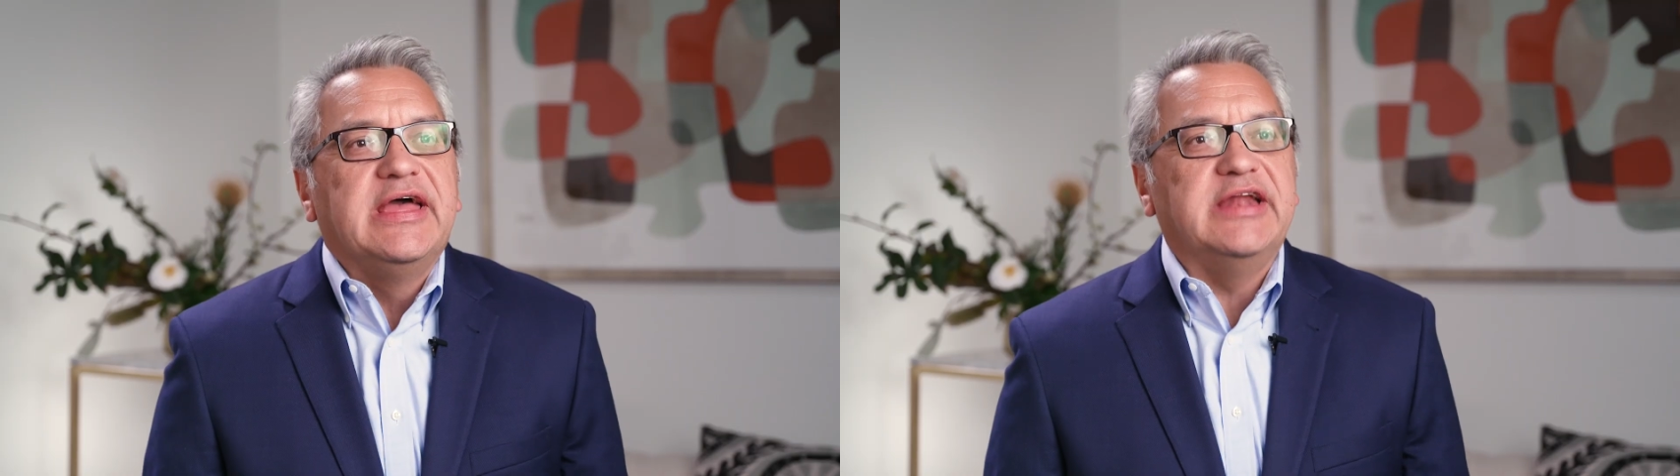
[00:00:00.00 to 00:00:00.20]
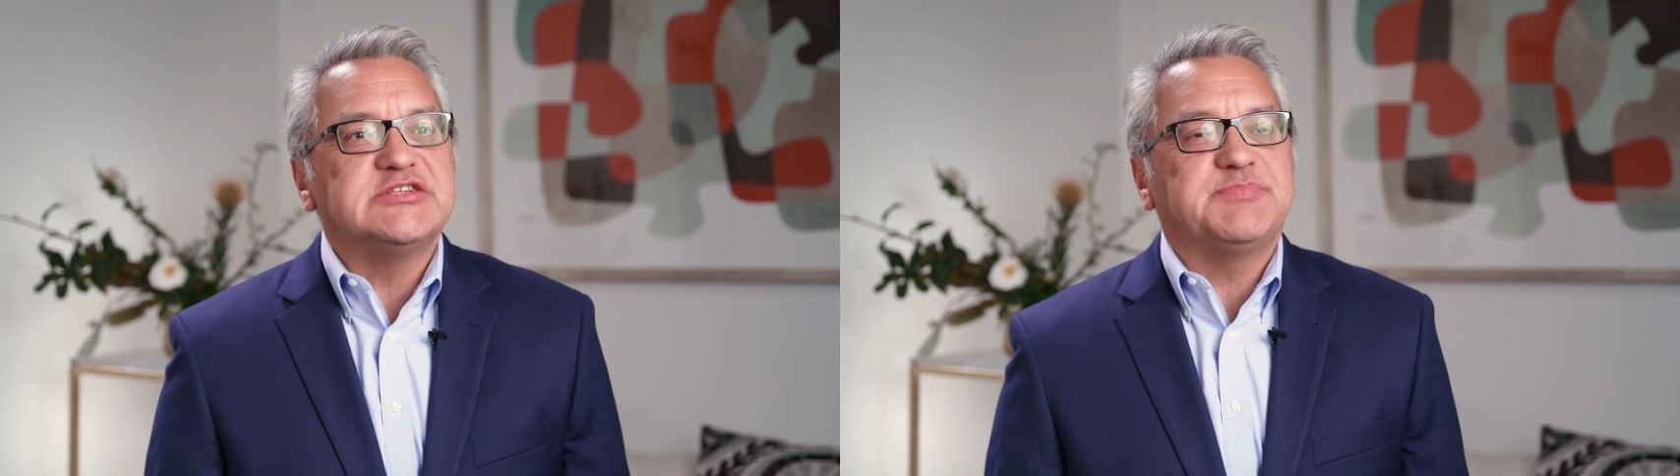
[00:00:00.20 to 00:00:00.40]

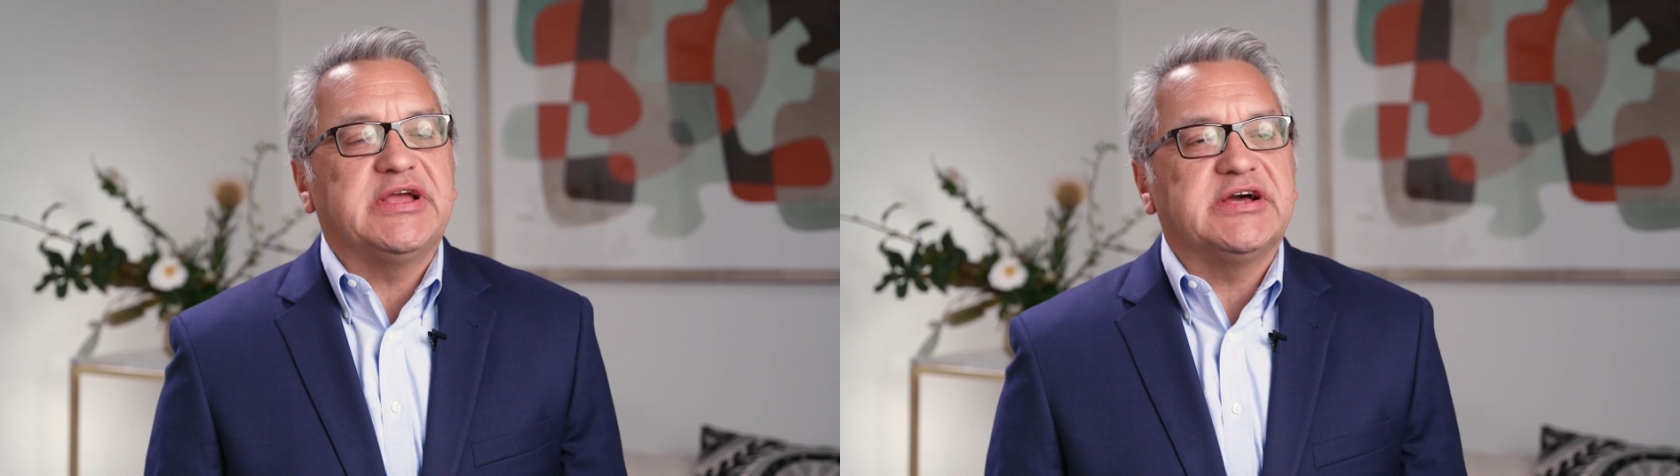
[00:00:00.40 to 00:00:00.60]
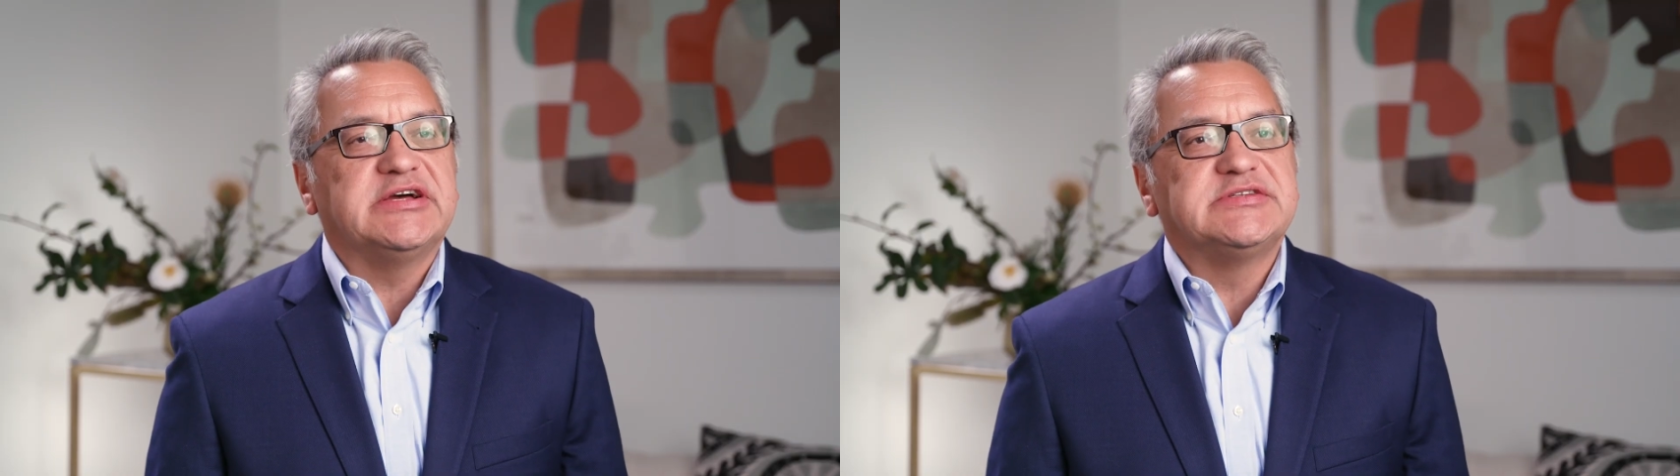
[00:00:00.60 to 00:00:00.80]
And it's
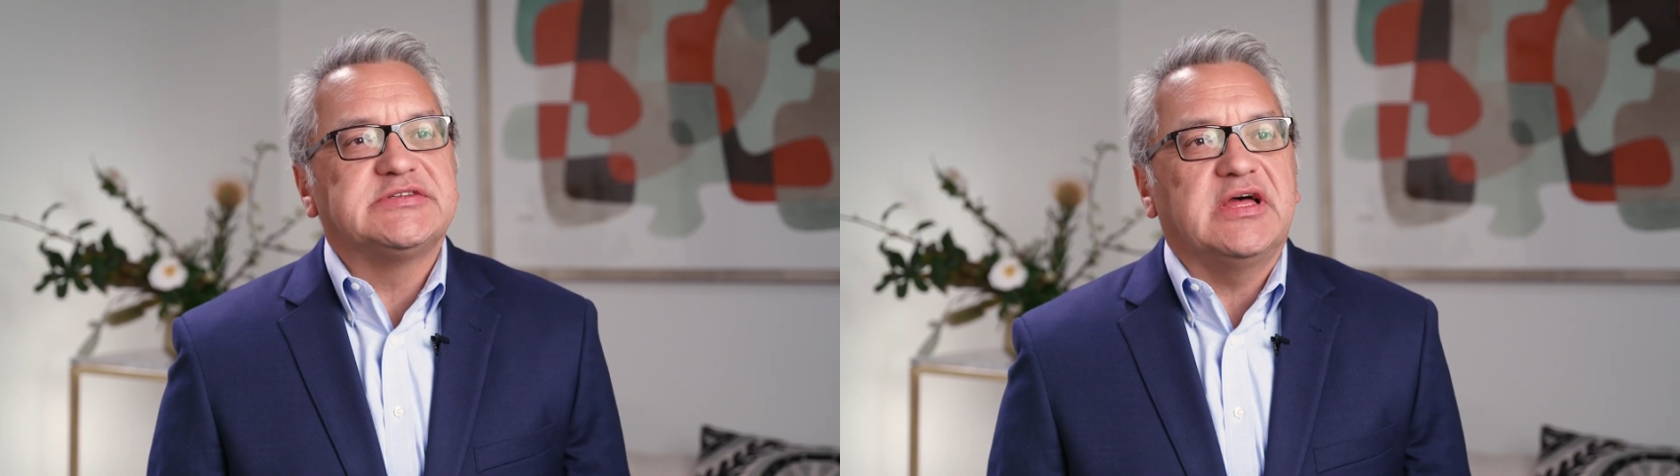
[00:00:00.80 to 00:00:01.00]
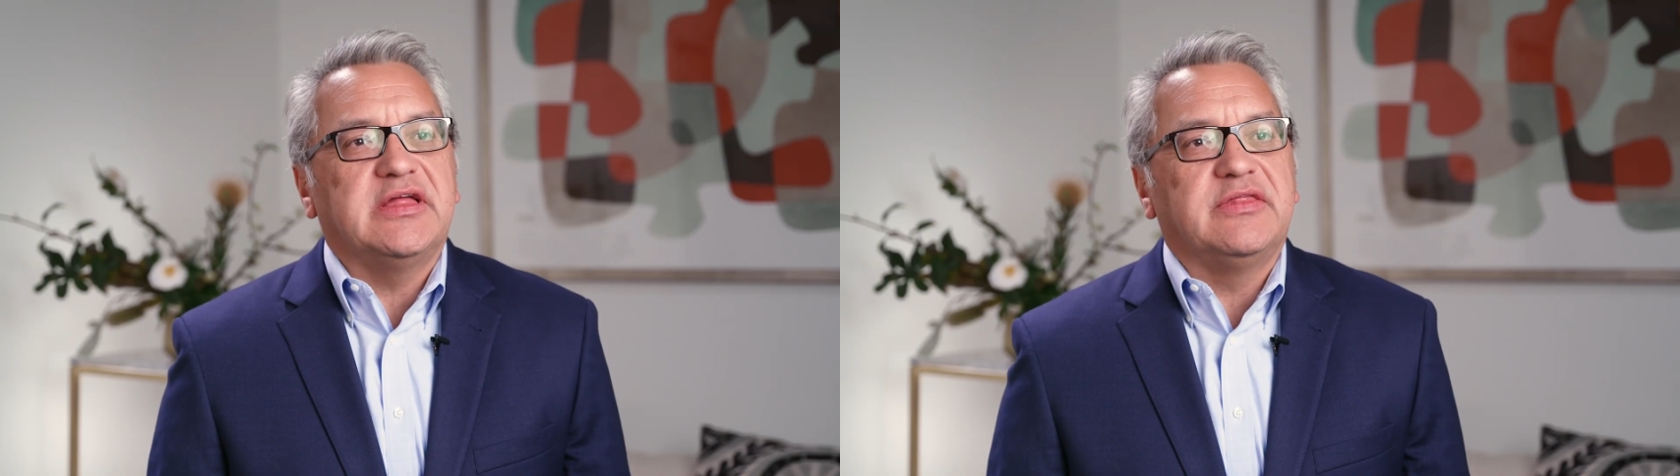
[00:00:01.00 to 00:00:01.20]

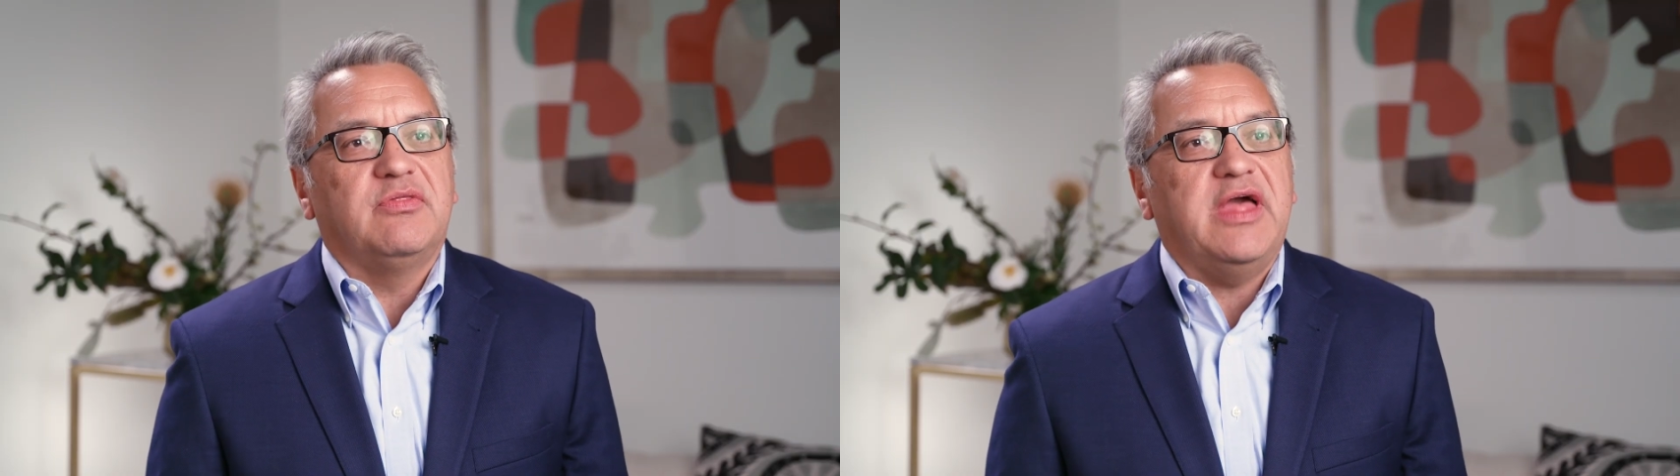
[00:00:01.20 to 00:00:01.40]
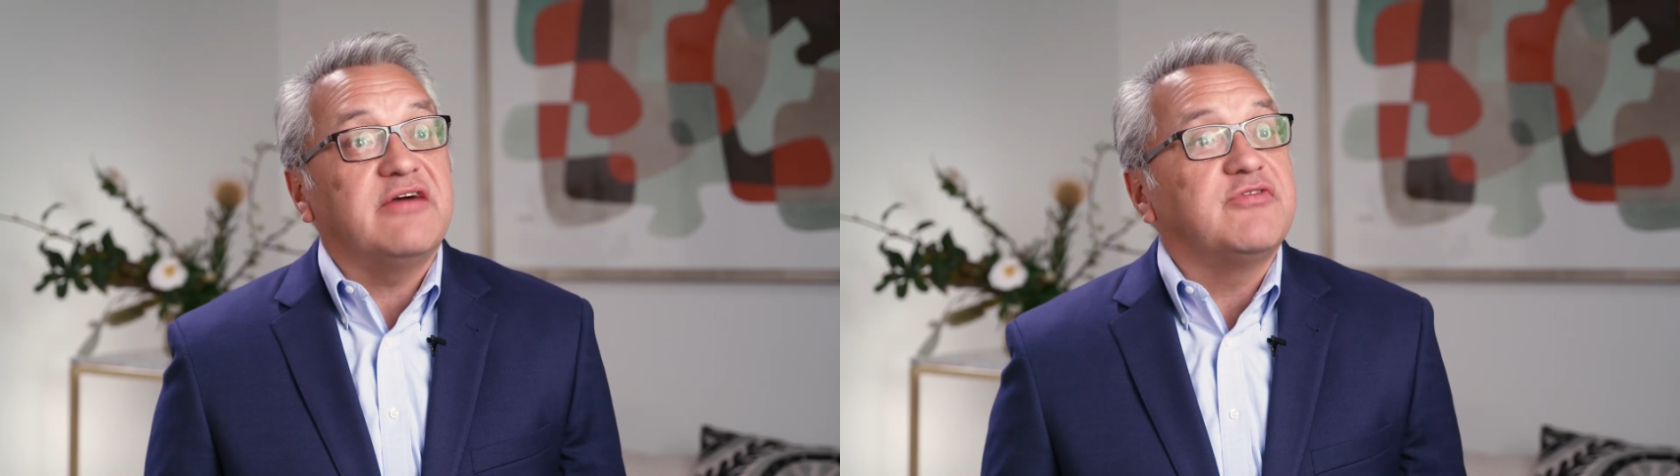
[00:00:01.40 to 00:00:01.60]
because
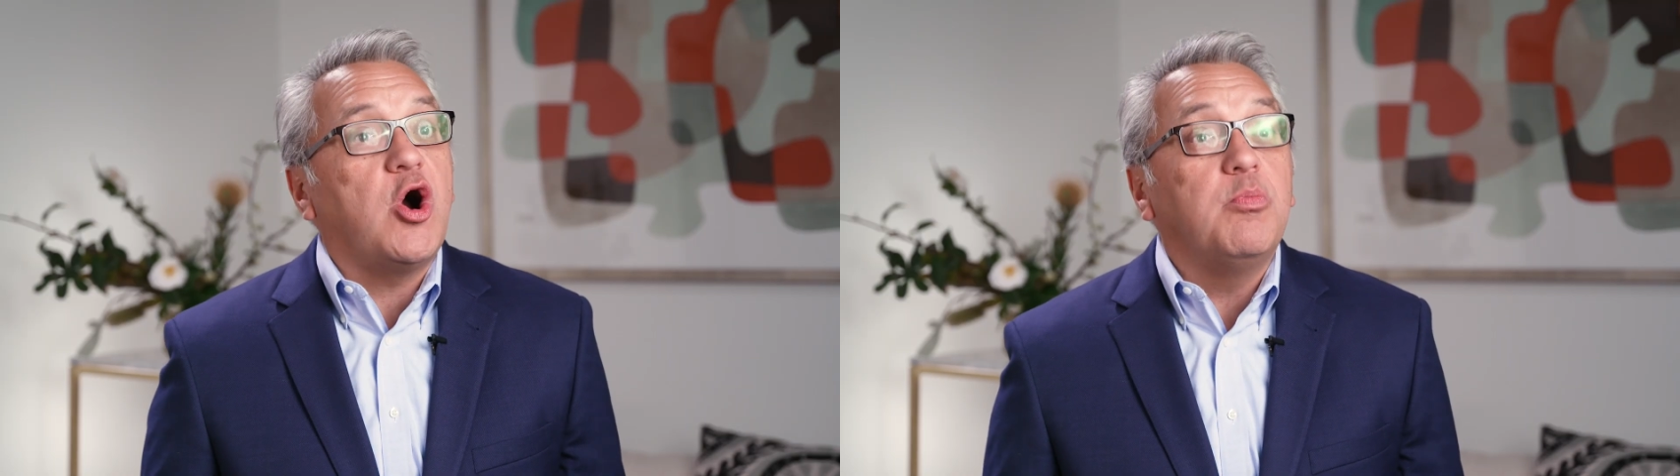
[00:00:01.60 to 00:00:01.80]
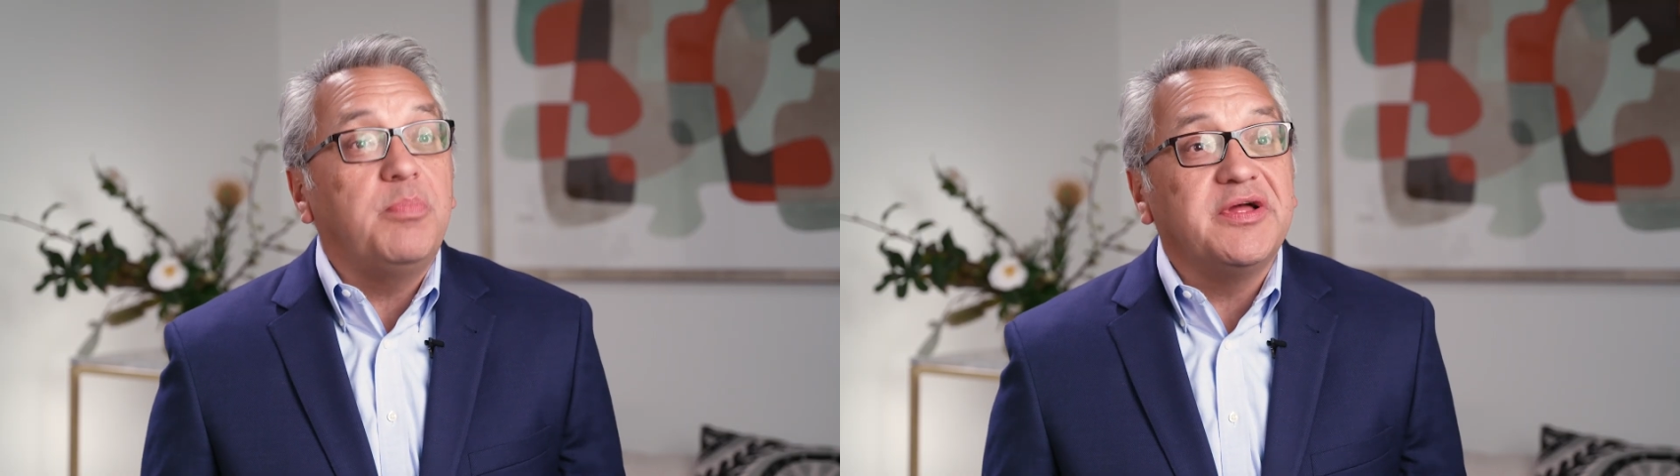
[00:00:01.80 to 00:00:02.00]
they have
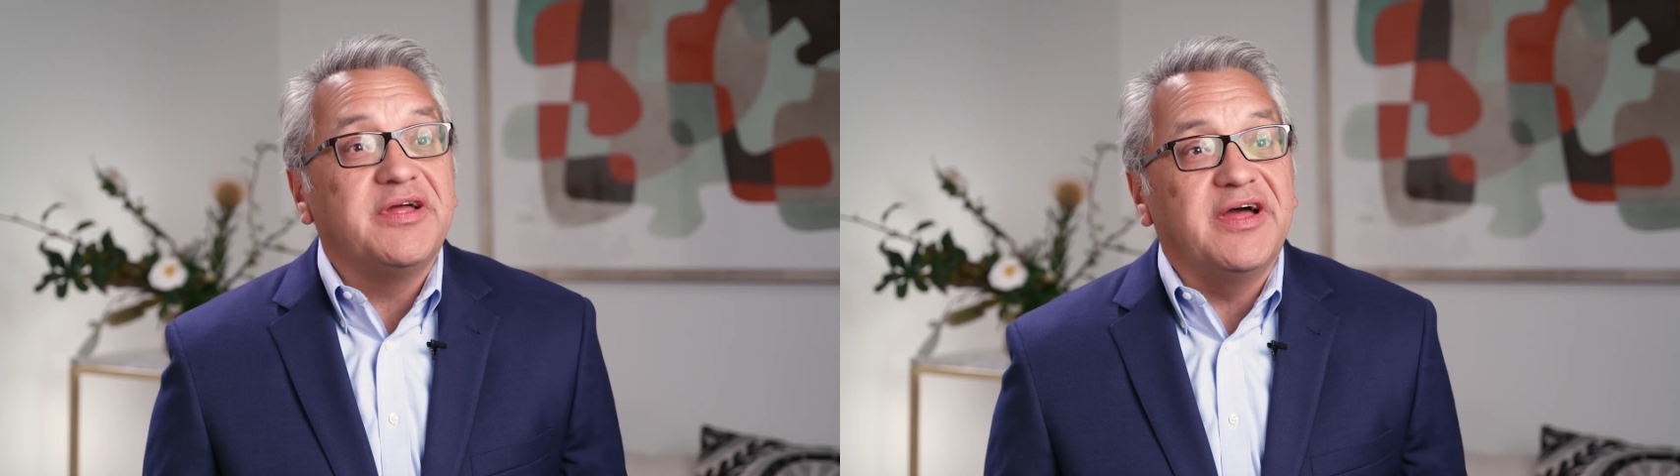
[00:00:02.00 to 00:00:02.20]
hope